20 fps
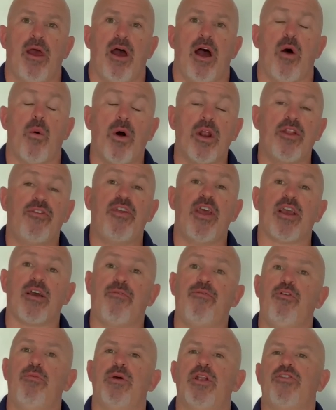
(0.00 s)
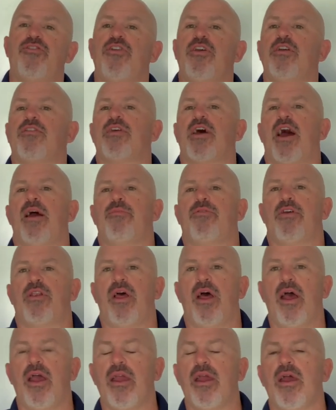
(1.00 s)
I want to take a few minutes of your time
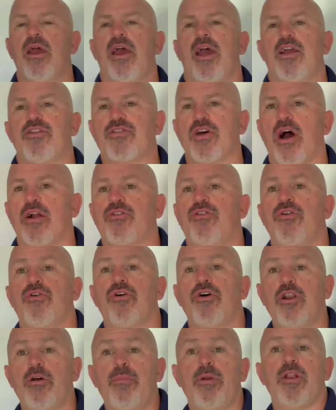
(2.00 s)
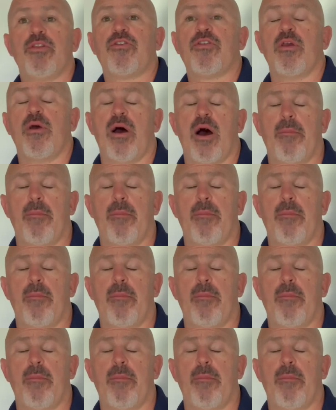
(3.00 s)
today and talk to you a little bit